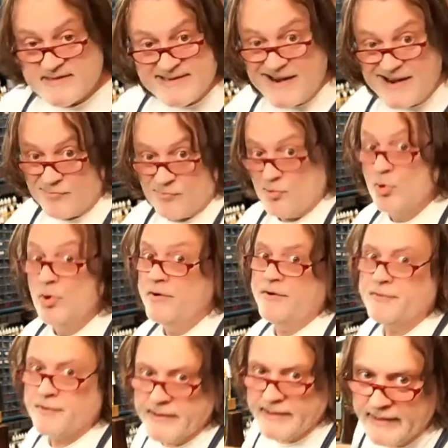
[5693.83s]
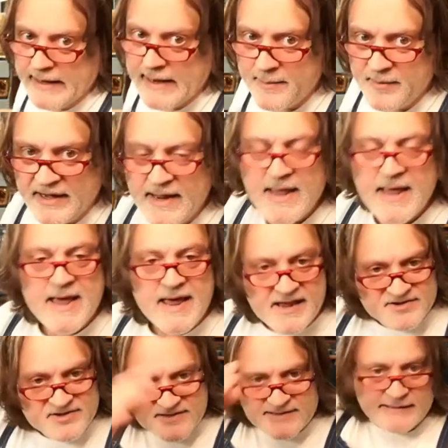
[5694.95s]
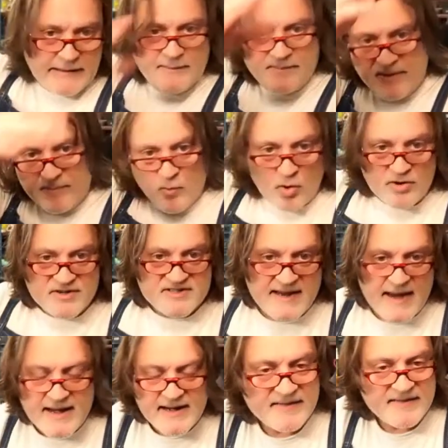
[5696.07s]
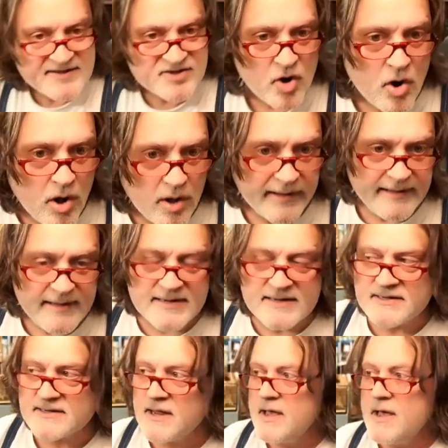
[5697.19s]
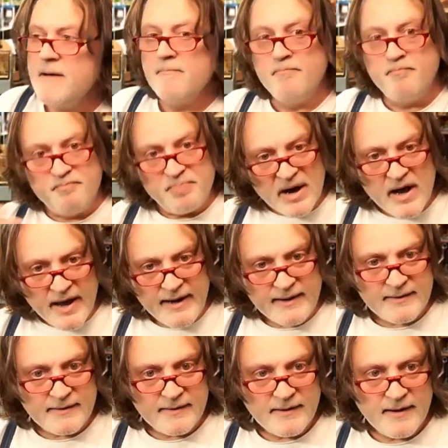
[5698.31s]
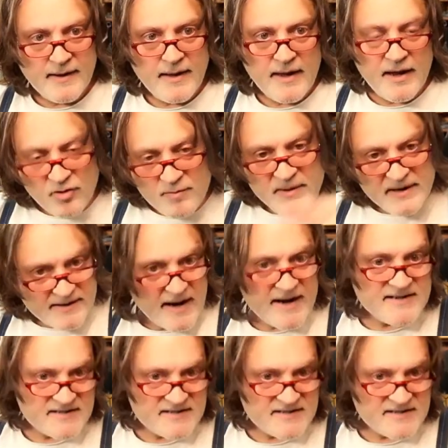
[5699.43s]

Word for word: not ruined or anything. I mean, it's just a little bit more sanding. That's all it is. But it would be nice to